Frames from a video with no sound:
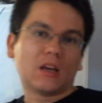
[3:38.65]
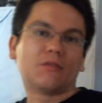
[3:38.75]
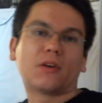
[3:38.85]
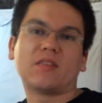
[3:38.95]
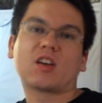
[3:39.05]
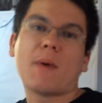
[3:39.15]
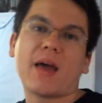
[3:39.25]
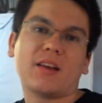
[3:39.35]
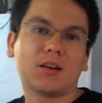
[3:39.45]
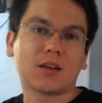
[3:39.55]
in front of the
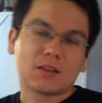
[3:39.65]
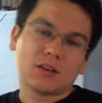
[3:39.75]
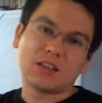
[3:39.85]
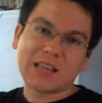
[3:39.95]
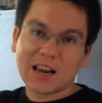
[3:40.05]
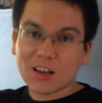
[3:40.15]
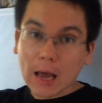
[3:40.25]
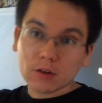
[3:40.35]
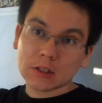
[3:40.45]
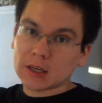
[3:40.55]
commander and say, "Look
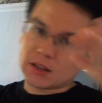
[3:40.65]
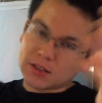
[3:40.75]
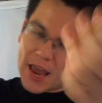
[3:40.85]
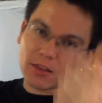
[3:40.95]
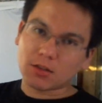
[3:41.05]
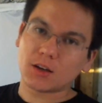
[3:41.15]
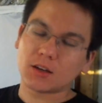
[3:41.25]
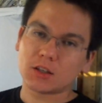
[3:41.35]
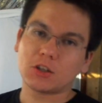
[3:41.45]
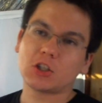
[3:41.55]
out, sir," and take
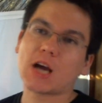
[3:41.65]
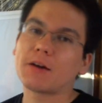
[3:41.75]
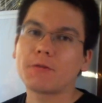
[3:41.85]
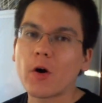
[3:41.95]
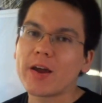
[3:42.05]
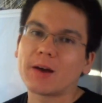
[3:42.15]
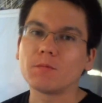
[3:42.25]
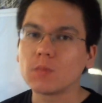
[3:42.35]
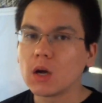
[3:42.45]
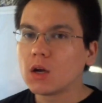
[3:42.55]
the shot for him.
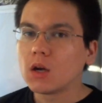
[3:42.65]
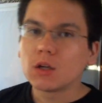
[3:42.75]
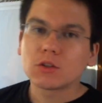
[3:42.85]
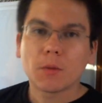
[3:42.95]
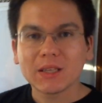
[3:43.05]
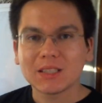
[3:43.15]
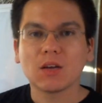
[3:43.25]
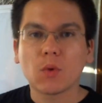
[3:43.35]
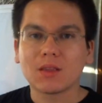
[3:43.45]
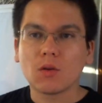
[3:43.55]
So
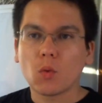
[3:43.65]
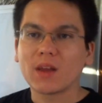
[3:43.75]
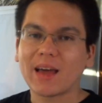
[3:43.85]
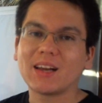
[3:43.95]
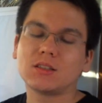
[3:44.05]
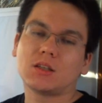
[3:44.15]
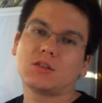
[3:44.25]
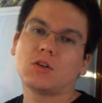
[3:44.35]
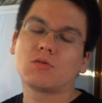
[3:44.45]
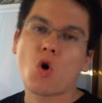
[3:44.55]
basically what that
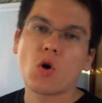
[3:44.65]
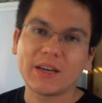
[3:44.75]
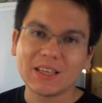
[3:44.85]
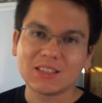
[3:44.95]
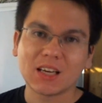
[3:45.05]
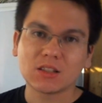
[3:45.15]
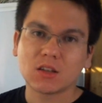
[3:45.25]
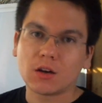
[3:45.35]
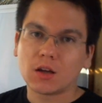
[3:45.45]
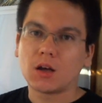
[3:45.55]
is you roll a
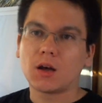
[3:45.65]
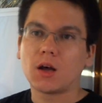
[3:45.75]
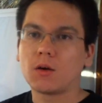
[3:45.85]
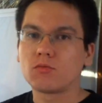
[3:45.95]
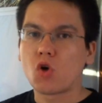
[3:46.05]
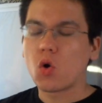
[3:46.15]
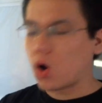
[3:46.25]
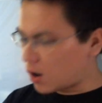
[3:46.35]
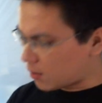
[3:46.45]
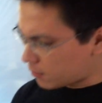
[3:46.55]
d6 on a roll
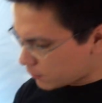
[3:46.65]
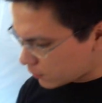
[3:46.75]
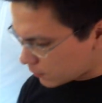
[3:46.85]
of